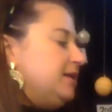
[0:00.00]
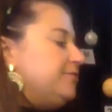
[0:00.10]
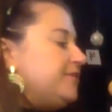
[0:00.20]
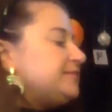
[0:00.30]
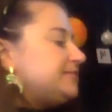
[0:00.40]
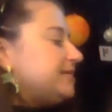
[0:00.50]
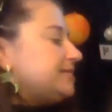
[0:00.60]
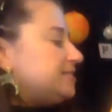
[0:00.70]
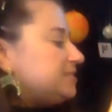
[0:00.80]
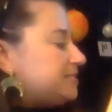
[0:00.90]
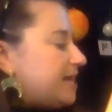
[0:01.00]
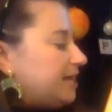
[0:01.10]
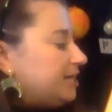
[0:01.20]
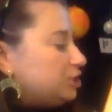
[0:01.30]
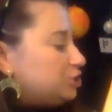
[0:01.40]
This is the
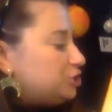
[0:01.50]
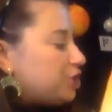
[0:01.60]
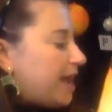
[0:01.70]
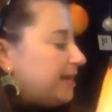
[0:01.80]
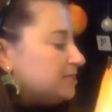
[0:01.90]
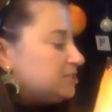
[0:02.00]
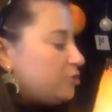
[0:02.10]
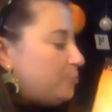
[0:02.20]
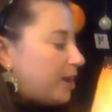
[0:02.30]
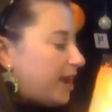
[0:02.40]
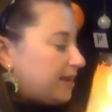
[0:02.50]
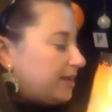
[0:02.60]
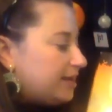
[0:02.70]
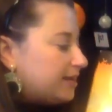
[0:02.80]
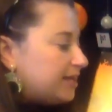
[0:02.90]
sun shining so bright,
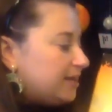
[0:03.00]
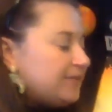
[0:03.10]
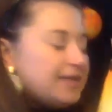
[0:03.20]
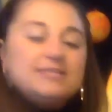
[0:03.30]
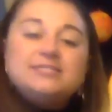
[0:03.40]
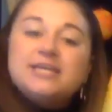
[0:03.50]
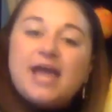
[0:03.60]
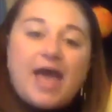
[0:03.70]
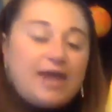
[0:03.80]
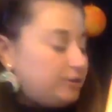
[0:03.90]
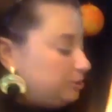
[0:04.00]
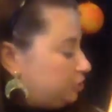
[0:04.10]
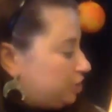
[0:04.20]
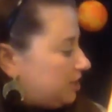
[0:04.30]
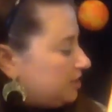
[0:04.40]
giving us the
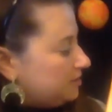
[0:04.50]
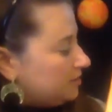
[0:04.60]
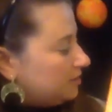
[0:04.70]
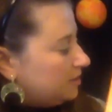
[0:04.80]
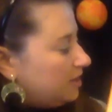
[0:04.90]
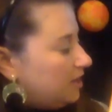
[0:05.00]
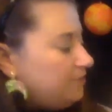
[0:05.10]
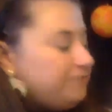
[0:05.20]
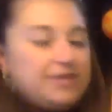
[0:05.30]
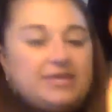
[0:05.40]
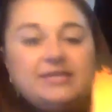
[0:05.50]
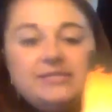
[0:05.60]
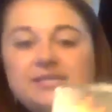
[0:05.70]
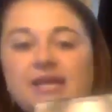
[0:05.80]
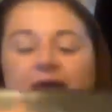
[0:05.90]
energy of heat
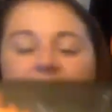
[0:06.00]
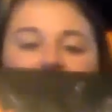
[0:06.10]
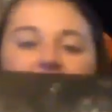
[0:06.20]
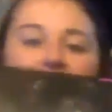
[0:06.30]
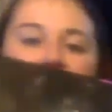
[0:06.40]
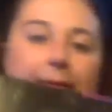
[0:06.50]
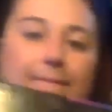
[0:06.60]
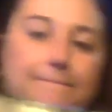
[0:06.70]
and light.